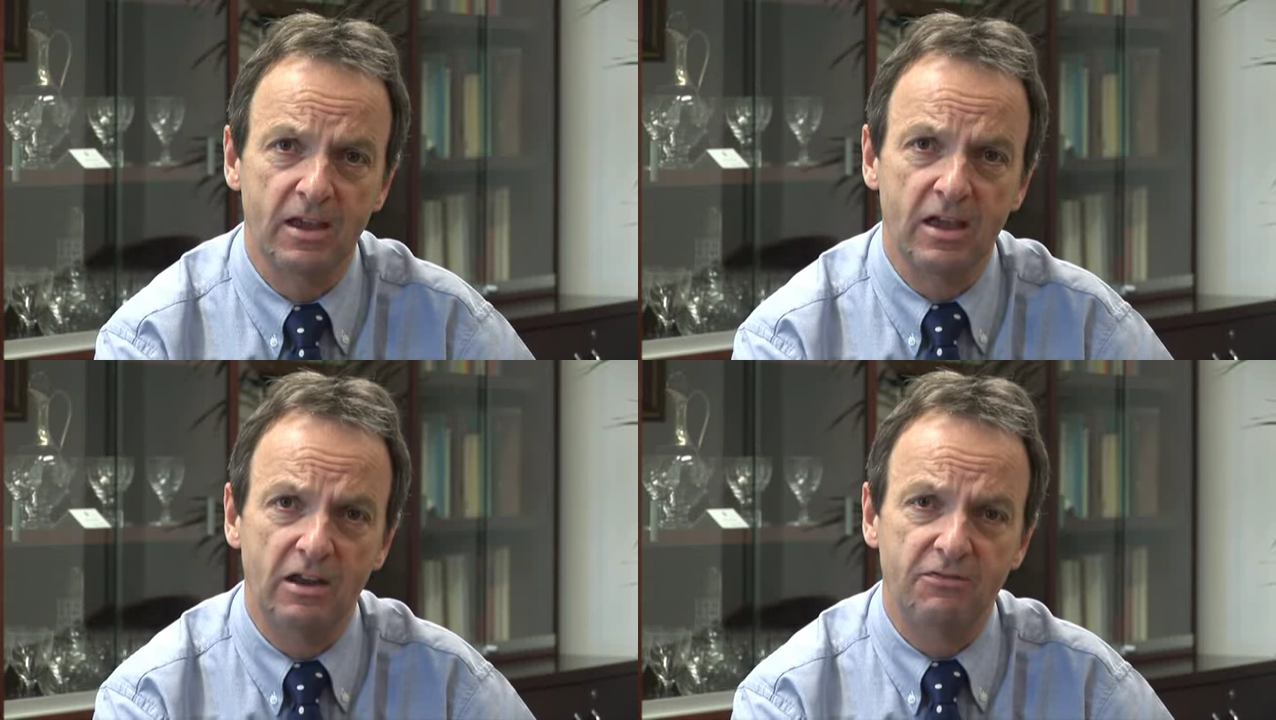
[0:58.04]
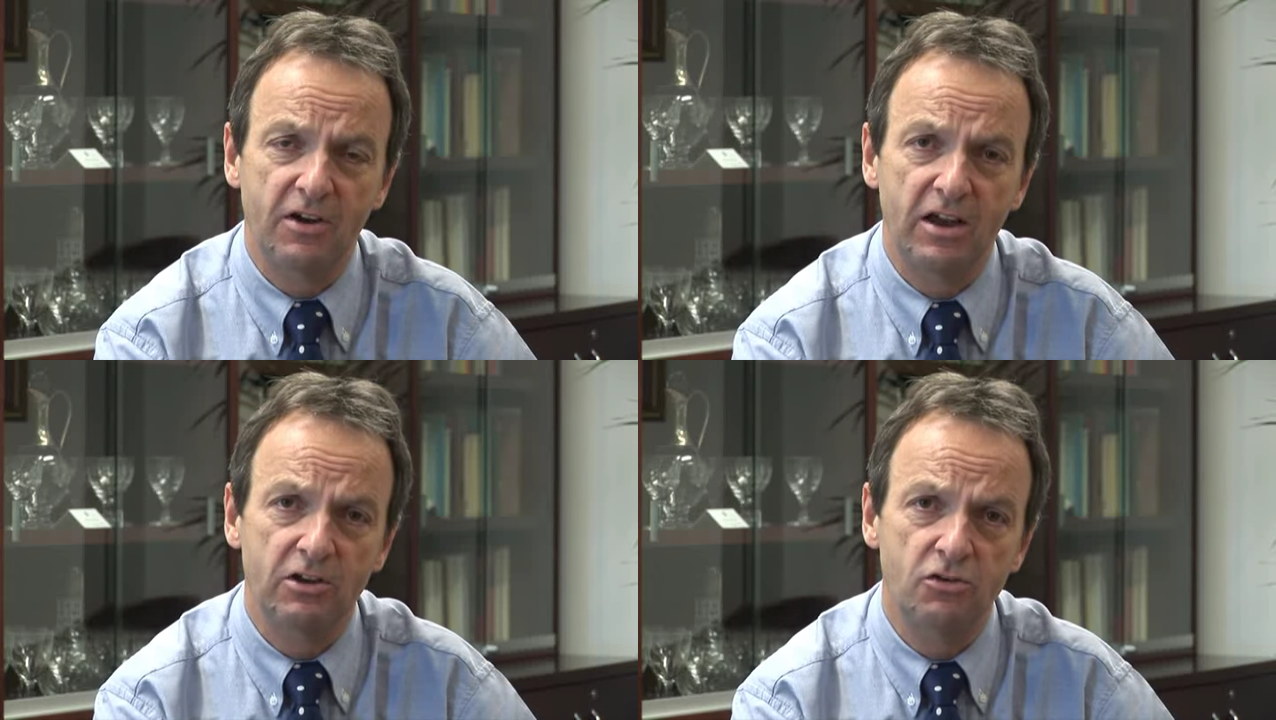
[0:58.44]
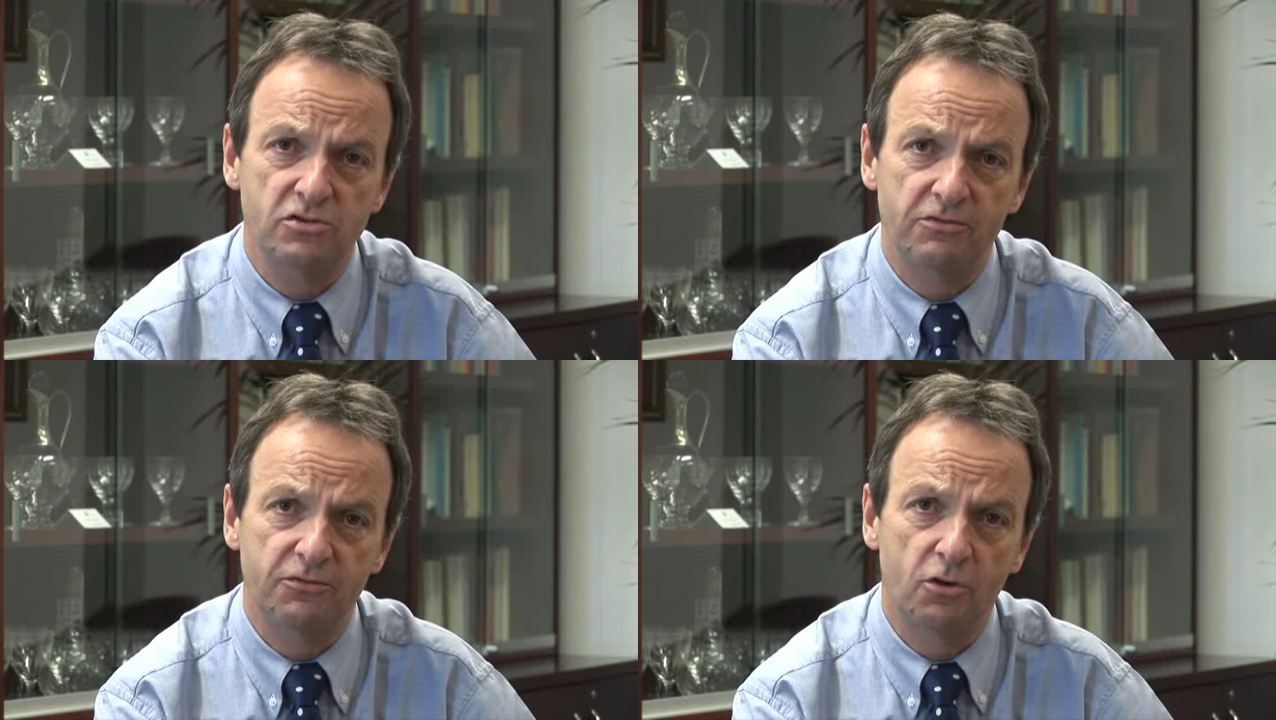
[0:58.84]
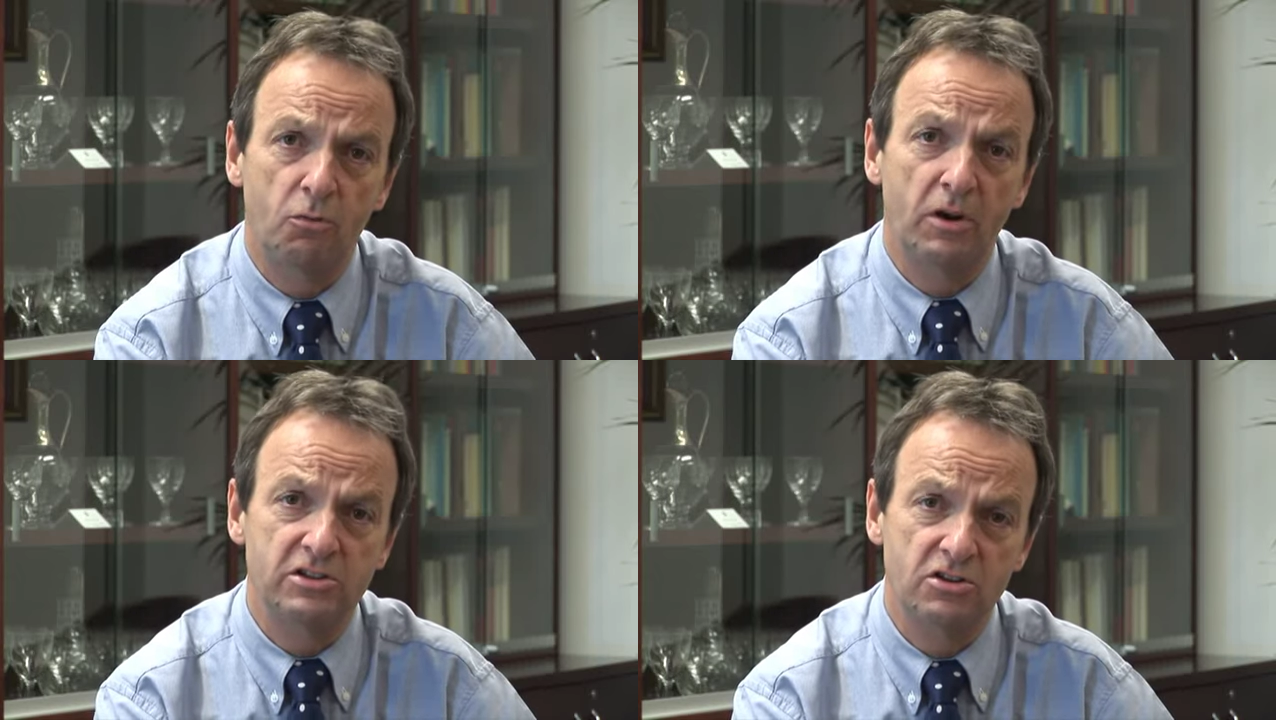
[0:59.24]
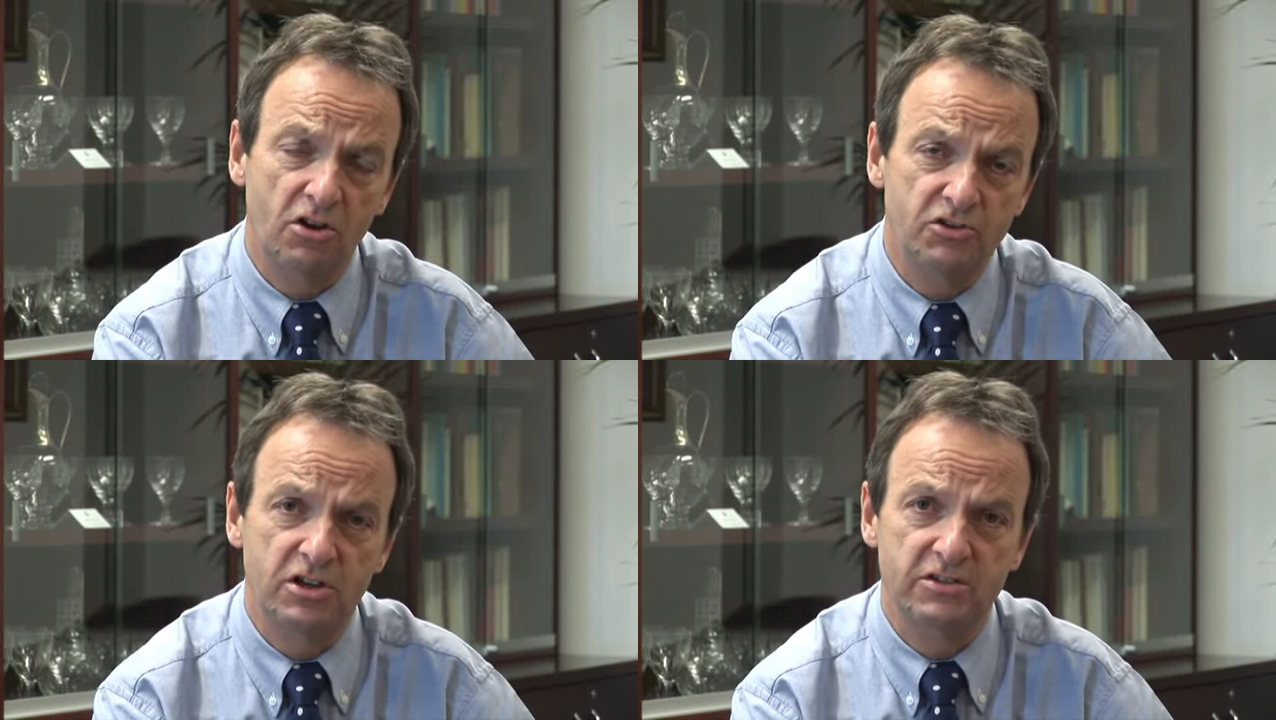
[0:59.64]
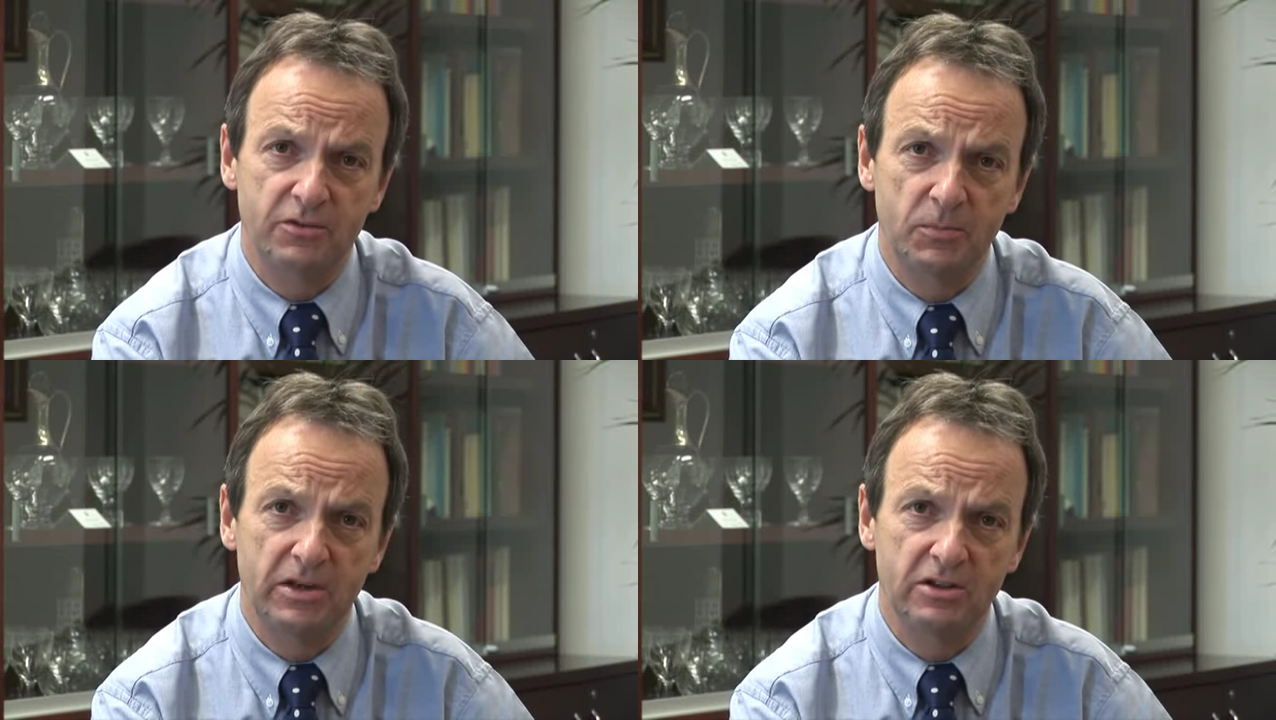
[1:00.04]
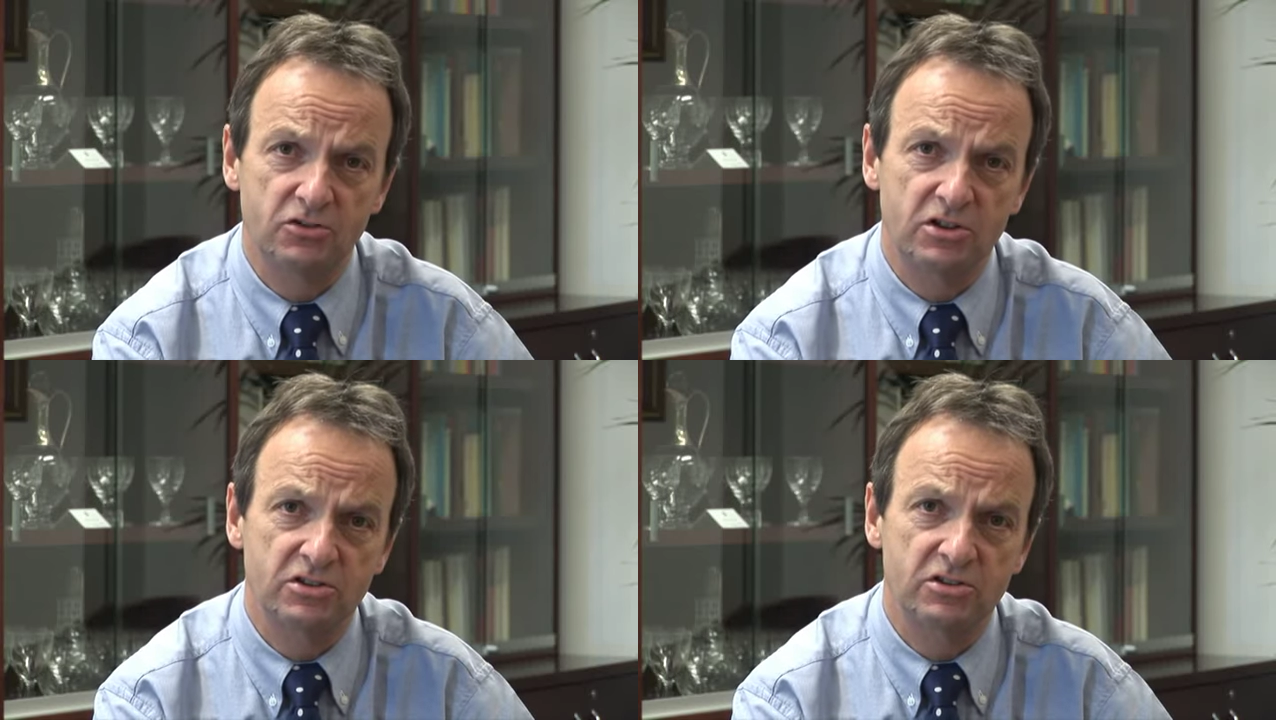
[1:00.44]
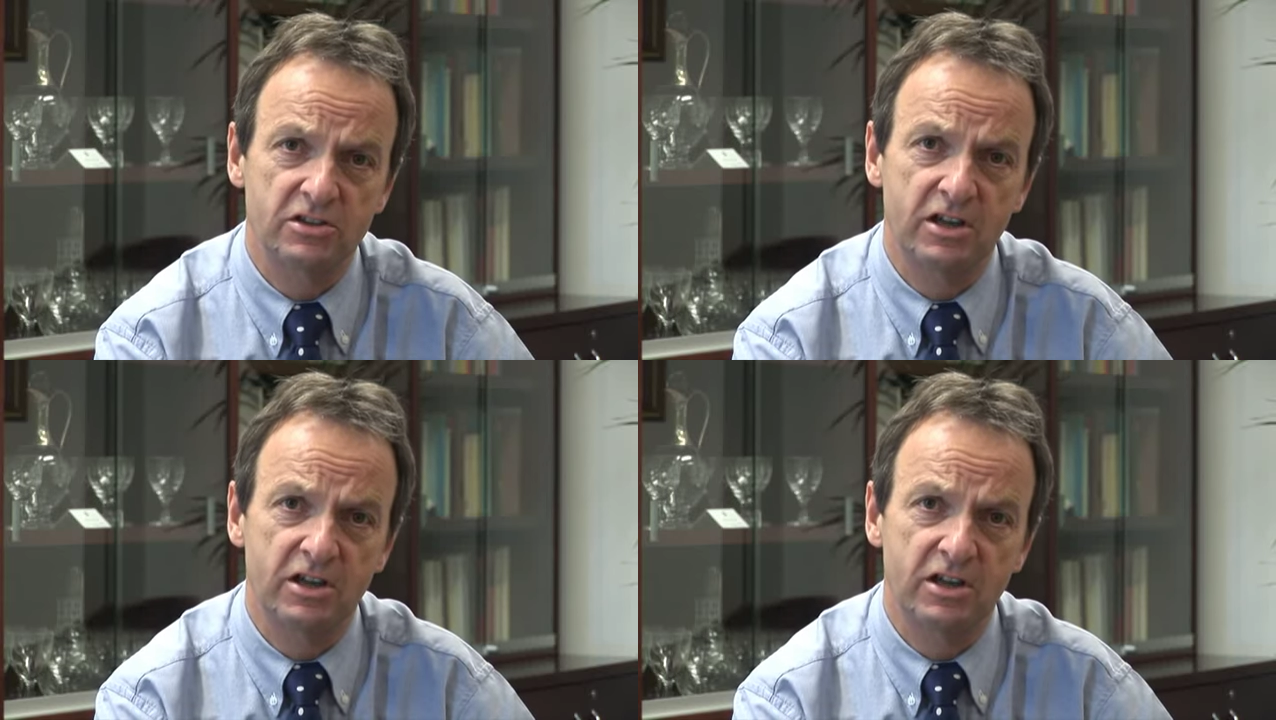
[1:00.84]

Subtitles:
And finally, who's it for? Well, it's not just for pediatricians.